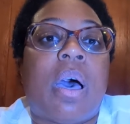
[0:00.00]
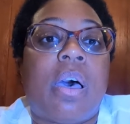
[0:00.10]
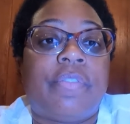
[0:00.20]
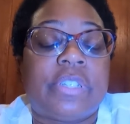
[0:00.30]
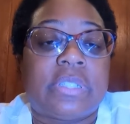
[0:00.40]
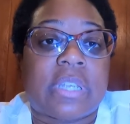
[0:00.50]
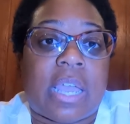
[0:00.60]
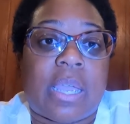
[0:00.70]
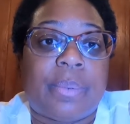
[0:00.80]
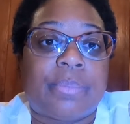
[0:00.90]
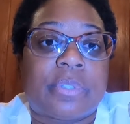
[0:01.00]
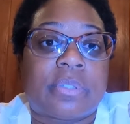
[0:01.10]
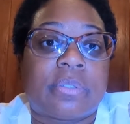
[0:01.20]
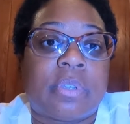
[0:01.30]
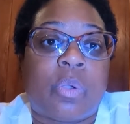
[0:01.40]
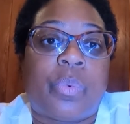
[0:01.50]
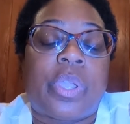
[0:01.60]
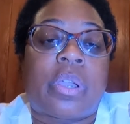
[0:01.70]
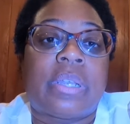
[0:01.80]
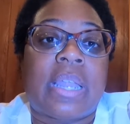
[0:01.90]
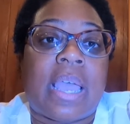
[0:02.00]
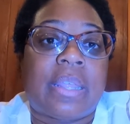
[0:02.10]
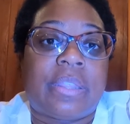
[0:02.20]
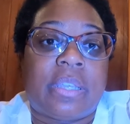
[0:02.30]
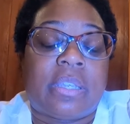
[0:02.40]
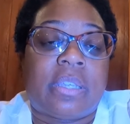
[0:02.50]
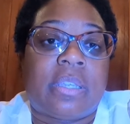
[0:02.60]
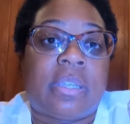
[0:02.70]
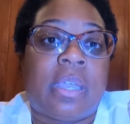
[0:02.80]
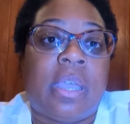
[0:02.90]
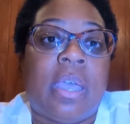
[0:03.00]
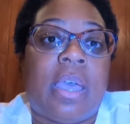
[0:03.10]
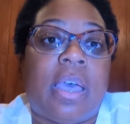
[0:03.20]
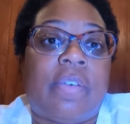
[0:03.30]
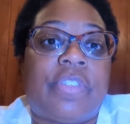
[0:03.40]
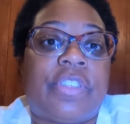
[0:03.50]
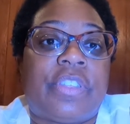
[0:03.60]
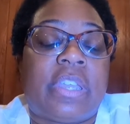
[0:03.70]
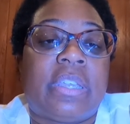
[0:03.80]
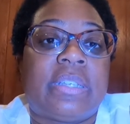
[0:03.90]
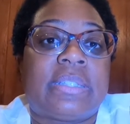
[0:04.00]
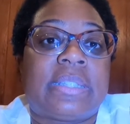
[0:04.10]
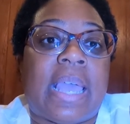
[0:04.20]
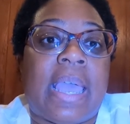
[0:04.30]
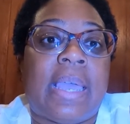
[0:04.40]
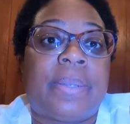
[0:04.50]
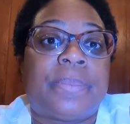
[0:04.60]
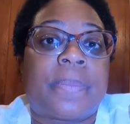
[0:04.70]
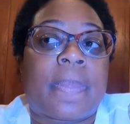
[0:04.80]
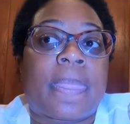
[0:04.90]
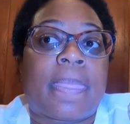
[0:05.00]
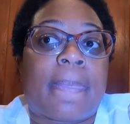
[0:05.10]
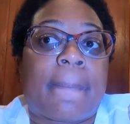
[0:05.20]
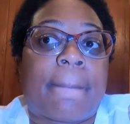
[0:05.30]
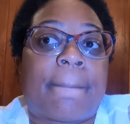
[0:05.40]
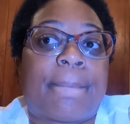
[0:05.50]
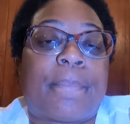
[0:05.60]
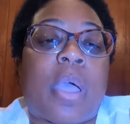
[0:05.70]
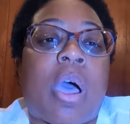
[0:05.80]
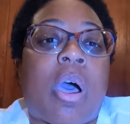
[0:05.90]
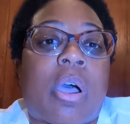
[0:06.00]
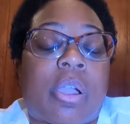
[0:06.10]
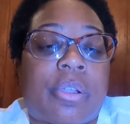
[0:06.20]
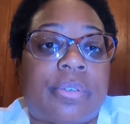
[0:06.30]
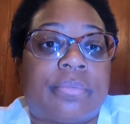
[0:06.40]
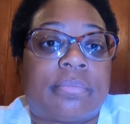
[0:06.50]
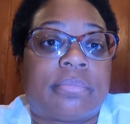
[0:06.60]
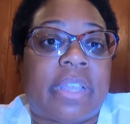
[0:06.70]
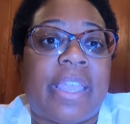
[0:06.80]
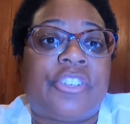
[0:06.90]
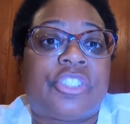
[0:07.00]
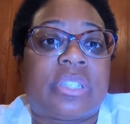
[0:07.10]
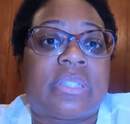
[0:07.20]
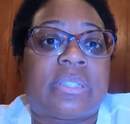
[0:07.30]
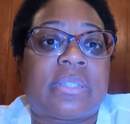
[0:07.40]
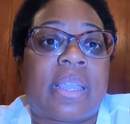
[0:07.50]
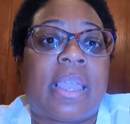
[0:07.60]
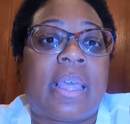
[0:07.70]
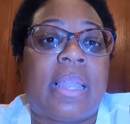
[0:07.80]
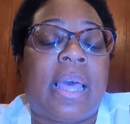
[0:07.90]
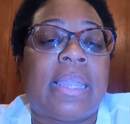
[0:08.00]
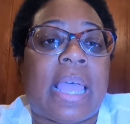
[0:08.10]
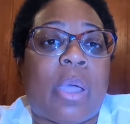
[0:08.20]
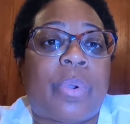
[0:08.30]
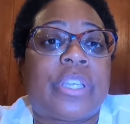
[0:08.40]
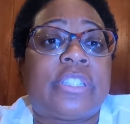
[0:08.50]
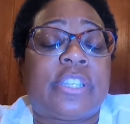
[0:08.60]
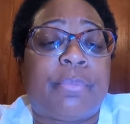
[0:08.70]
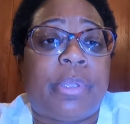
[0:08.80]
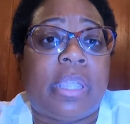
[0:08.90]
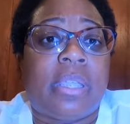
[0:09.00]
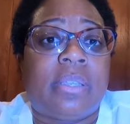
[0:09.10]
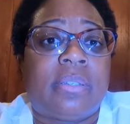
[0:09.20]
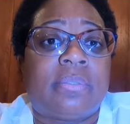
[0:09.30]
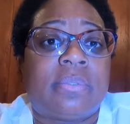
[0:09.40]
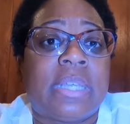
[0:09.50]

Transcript: Oftentimes, we are not thinking of the things that are and just allow us to be.